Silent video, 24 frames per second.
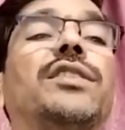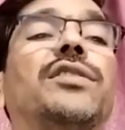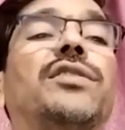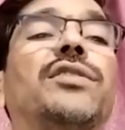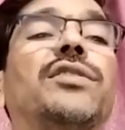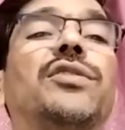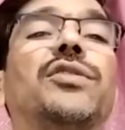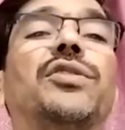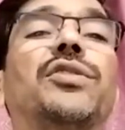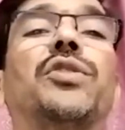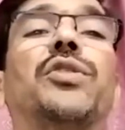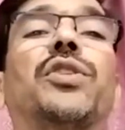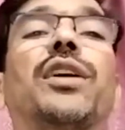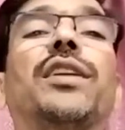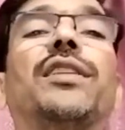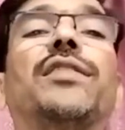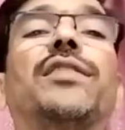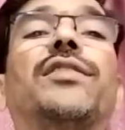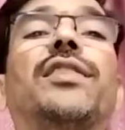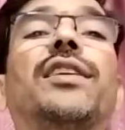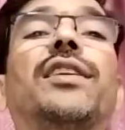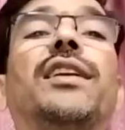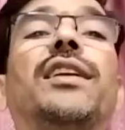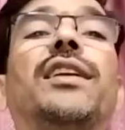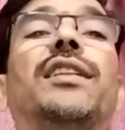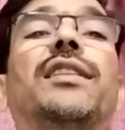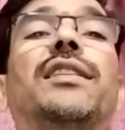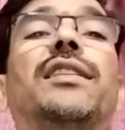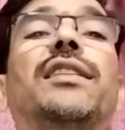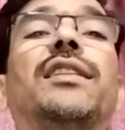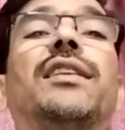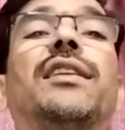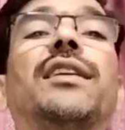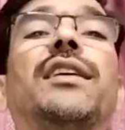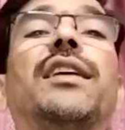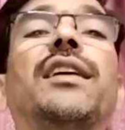so you can see in
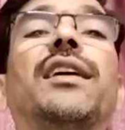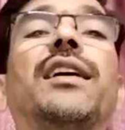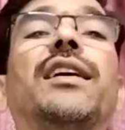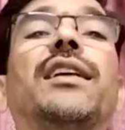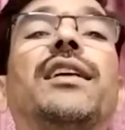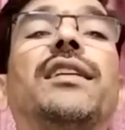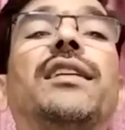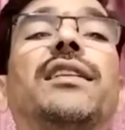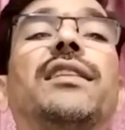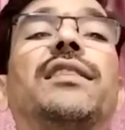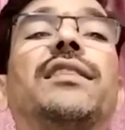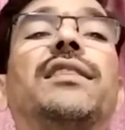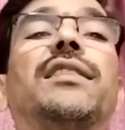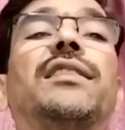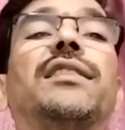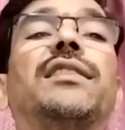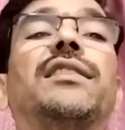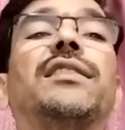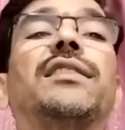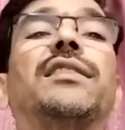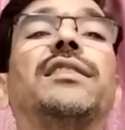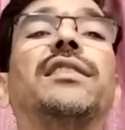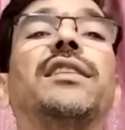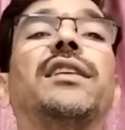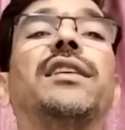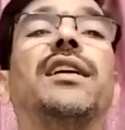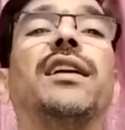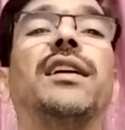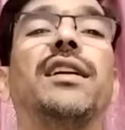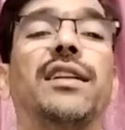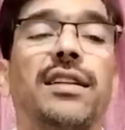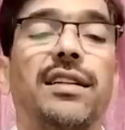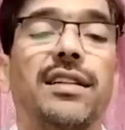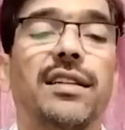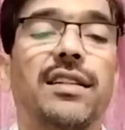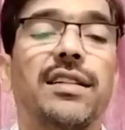here
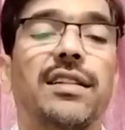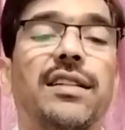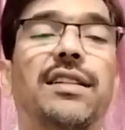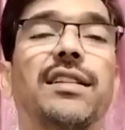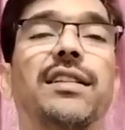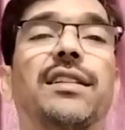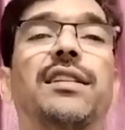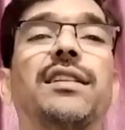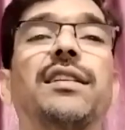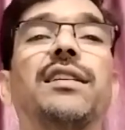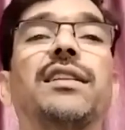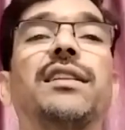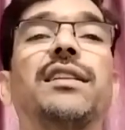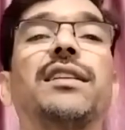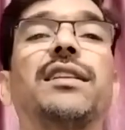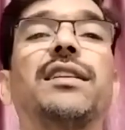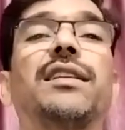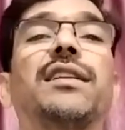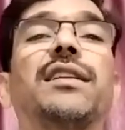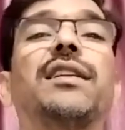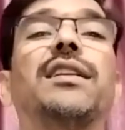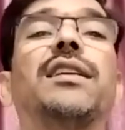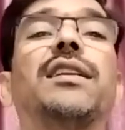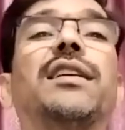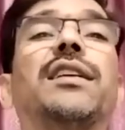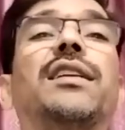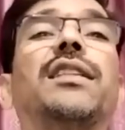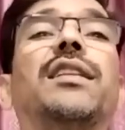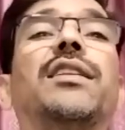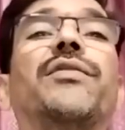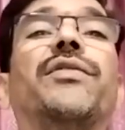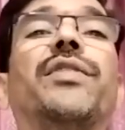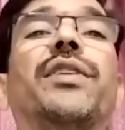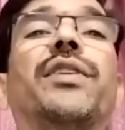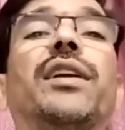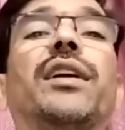uh, in
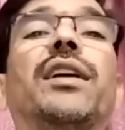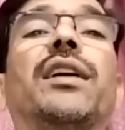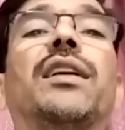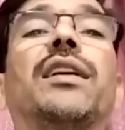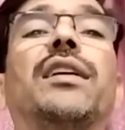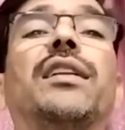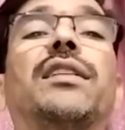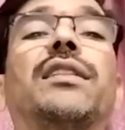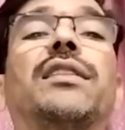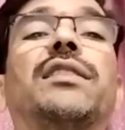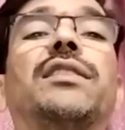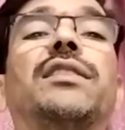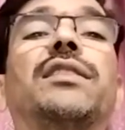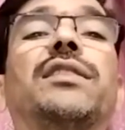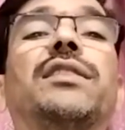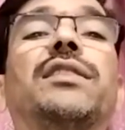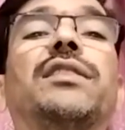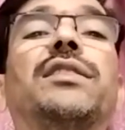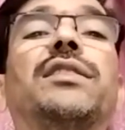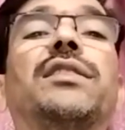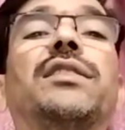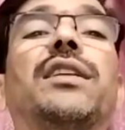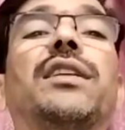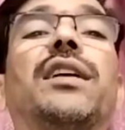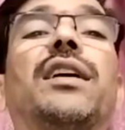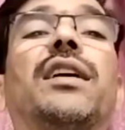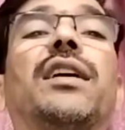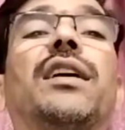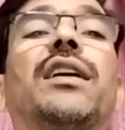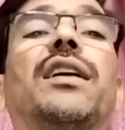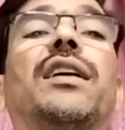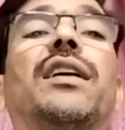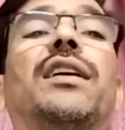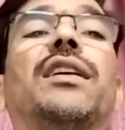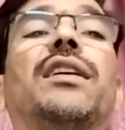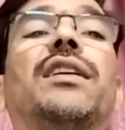the figure
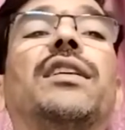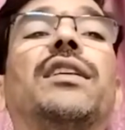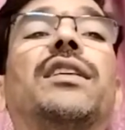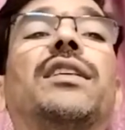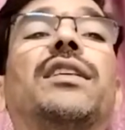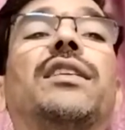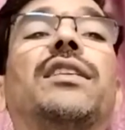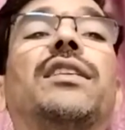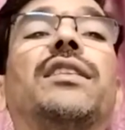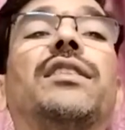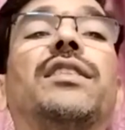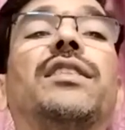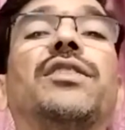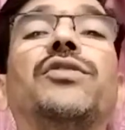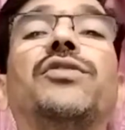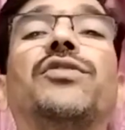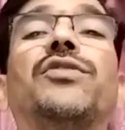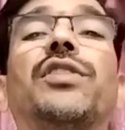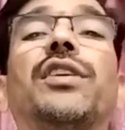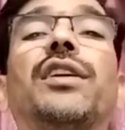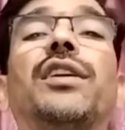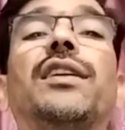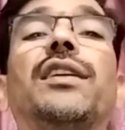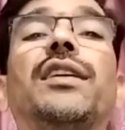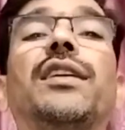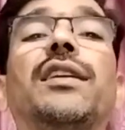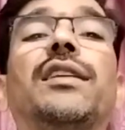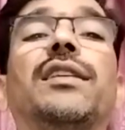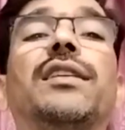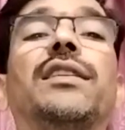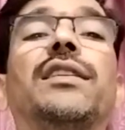uh, you see.